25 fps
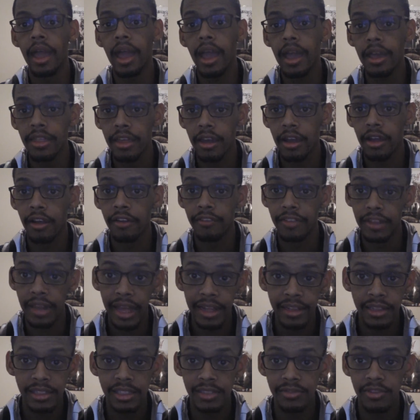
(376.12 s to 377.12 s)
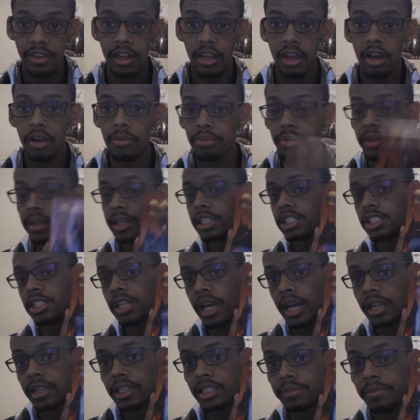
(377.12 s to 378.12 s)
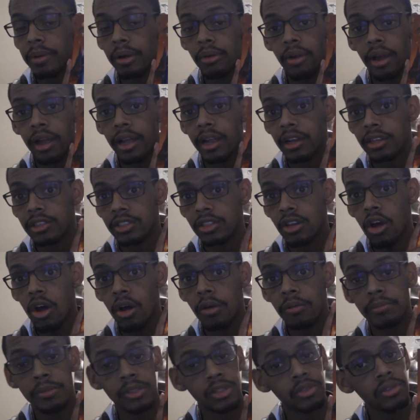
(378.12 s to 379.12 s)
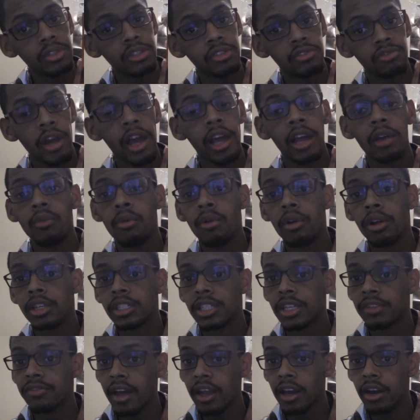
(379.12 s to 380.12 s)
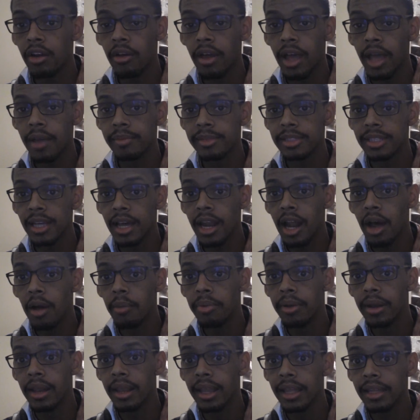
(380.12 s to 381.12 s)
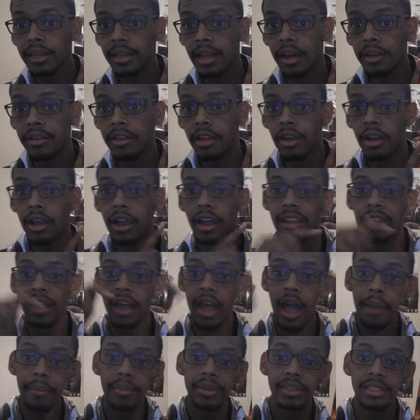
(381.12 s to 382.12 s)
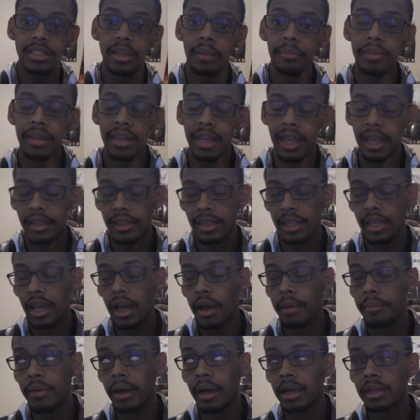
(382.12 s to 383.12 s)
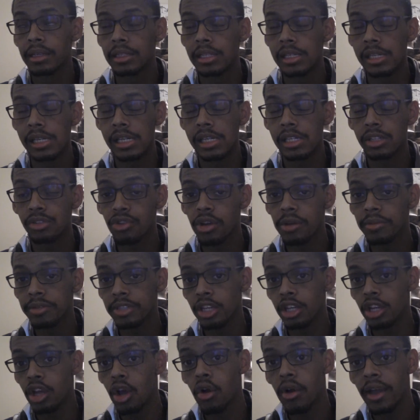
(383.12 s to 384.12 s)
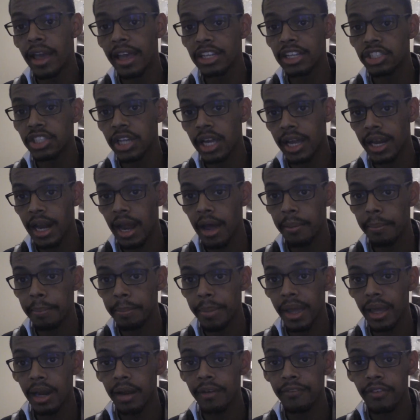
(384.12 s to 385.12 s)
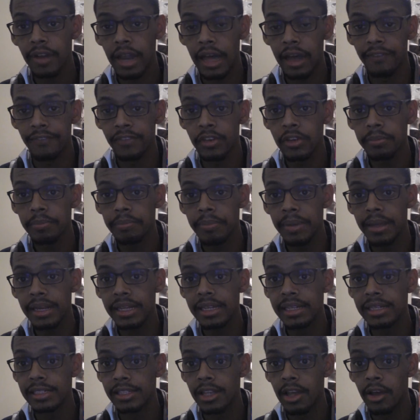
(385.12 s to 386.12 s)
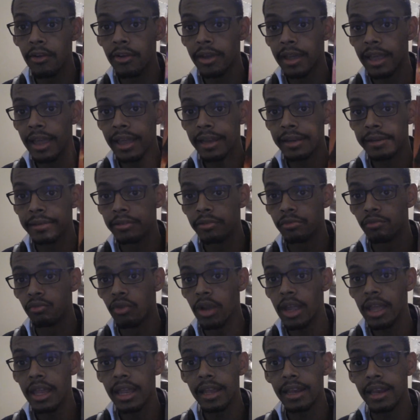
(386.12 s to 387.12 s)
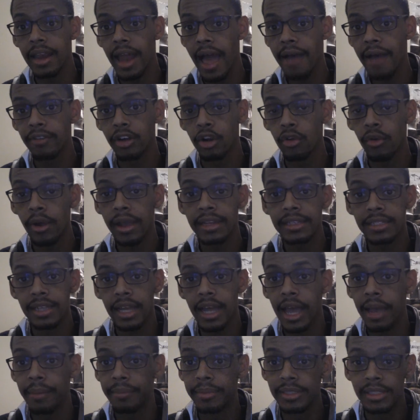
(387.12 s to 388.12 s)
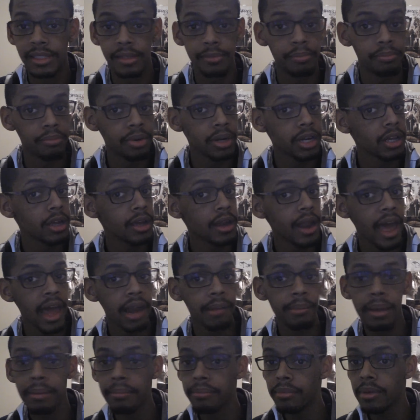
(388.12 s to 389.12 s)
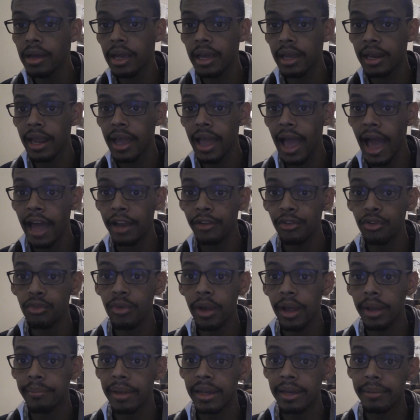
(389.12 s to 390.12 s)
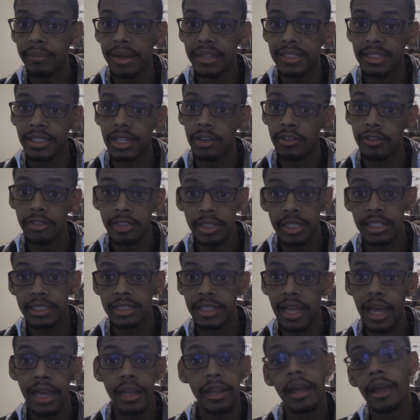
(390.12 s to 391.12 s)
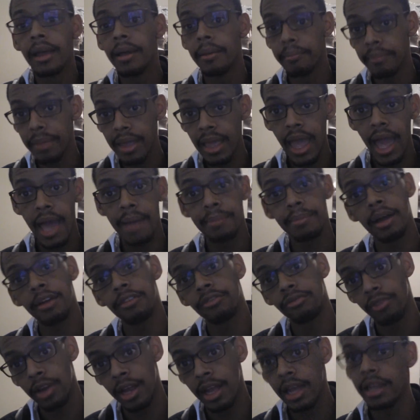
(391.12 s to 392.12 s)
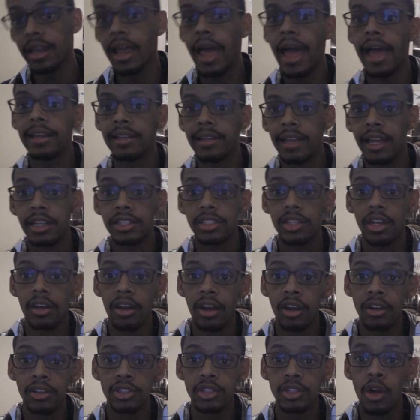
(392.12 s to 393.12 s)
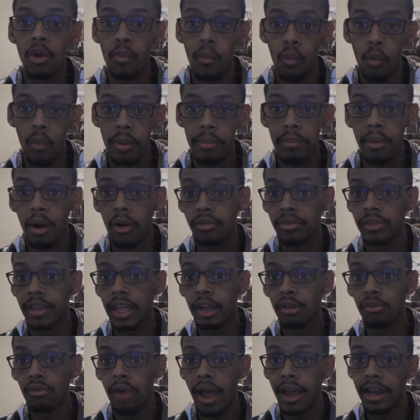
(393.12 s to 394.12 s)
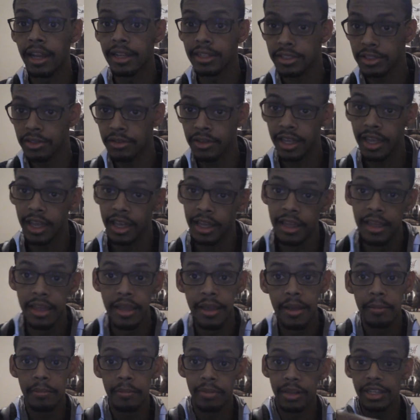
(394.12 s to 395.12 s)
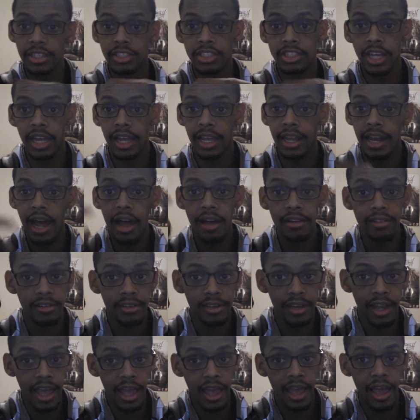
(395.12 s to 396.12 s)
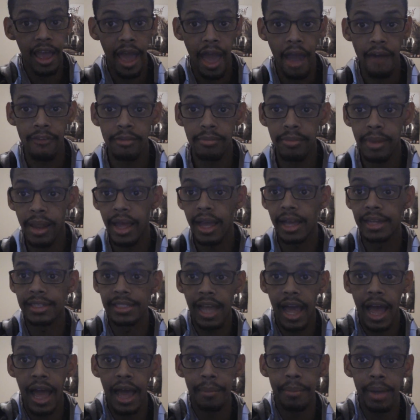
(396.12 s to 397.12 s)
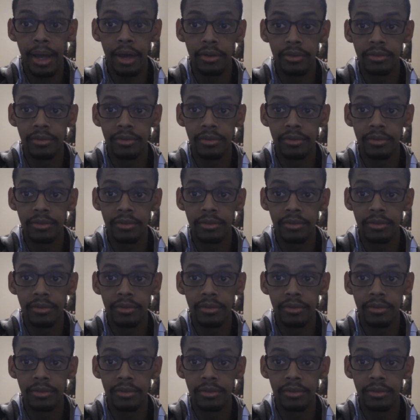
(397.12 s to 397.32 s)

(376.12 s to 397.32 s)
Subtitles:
Hey there, if you like this video, please check out this book right here. It's called Mizuki Dragon Warriors. You can find it on Amazon. I'll put a link down there in the comments. I mean, in the description. Go ahead and check it out and pick it up for like a few pennies. Go ahead and read it and have a great time. It's a pretty good anime book, and hey, I do recommend it myself, since that me and my friend at Deshaun Arshow, we both did write it. So yeah, please check it out, and hey, have a blast. I'm